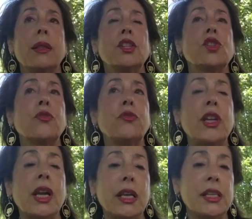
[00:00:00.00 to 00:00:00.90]

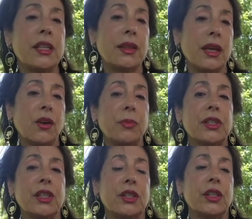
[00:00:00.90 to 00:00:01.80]
Sophia is the
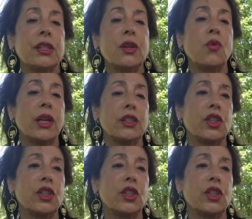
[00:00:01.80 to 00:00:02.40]
therapist, and she's the one she's